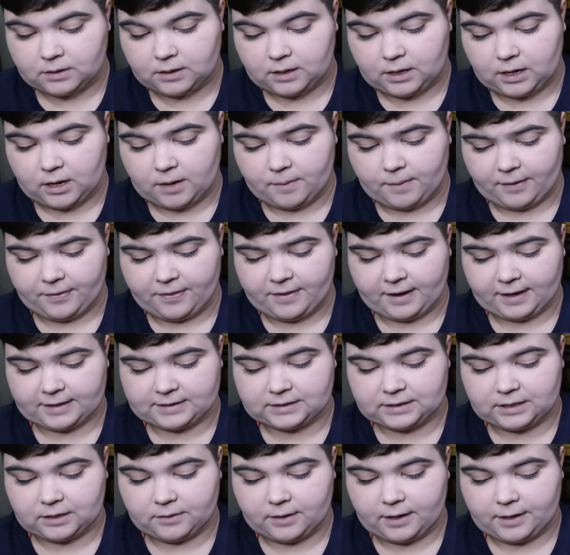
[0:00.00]
I think I
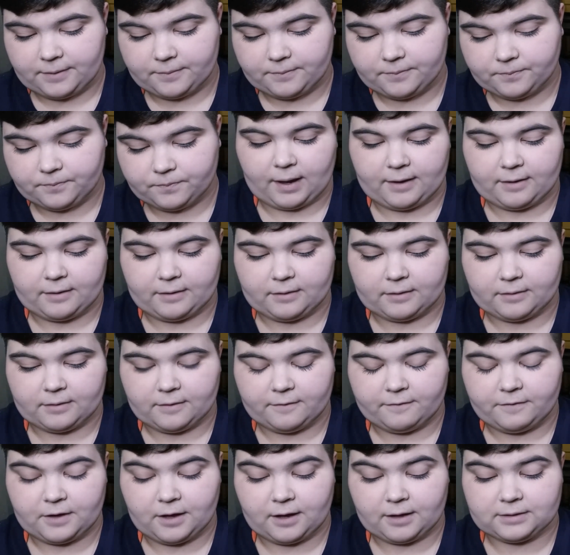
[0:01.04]
said that right. My
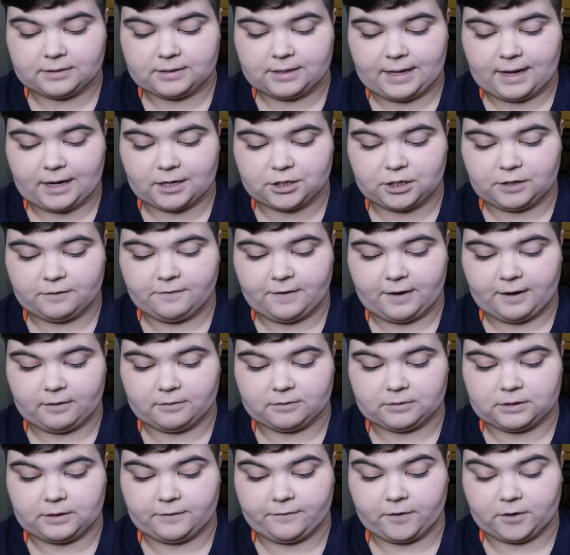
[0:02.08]
fiance actually
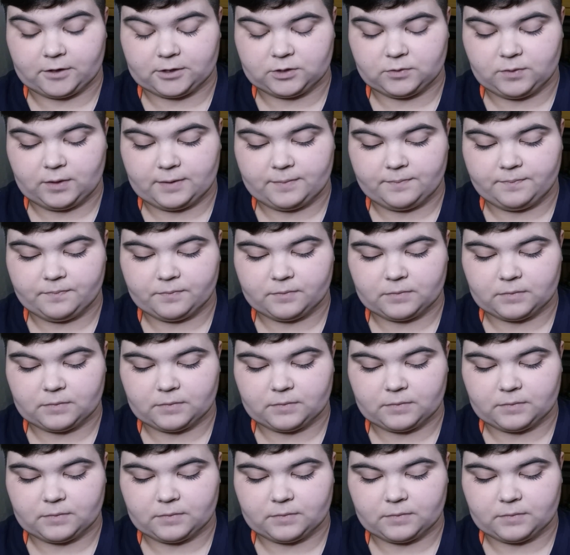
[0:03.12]
found the first one,